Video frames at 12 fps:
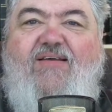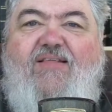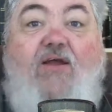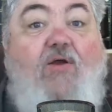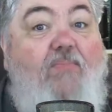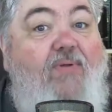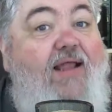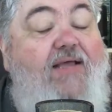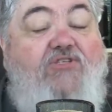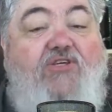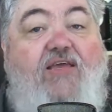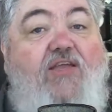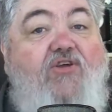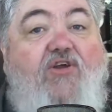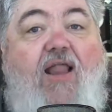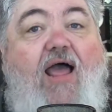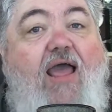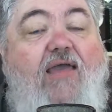They're a blessing in your
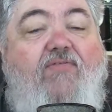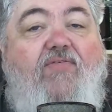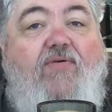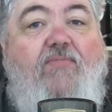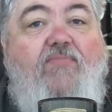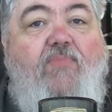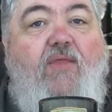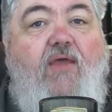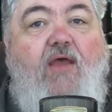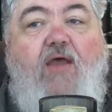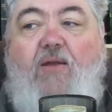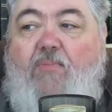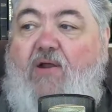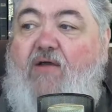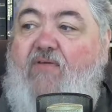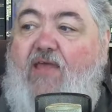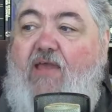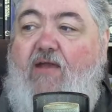life. But
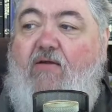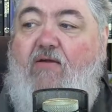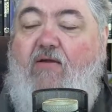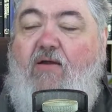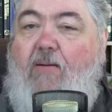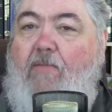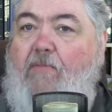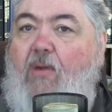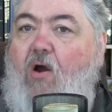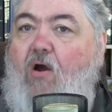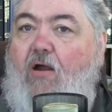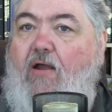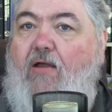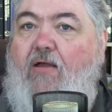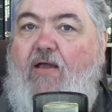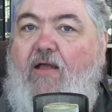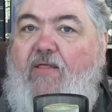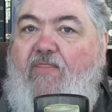over here, mark
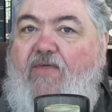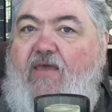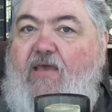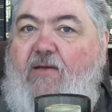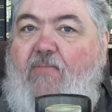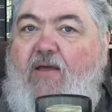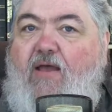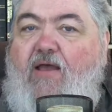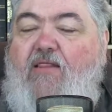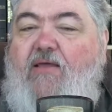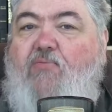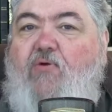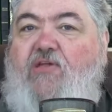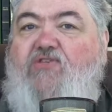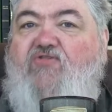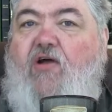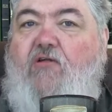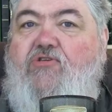them that preach
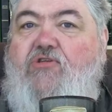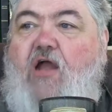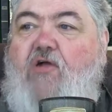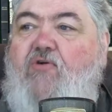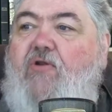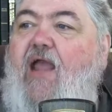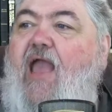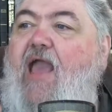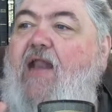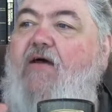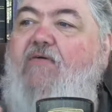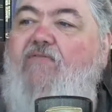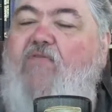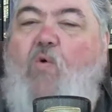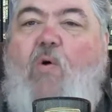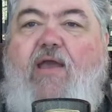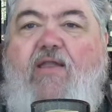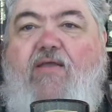false doctrine and
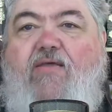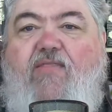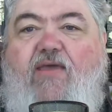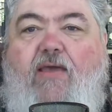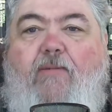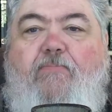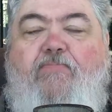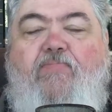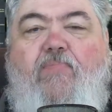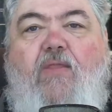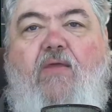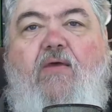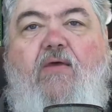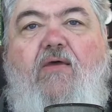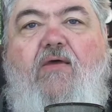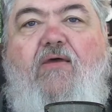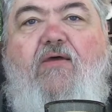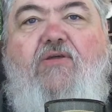avoid them.
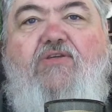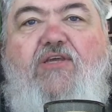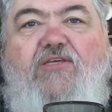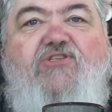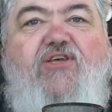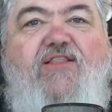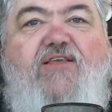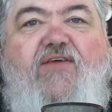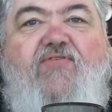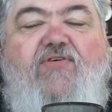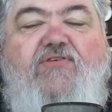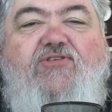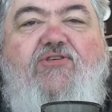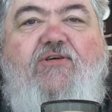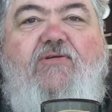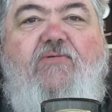Do you see the difference?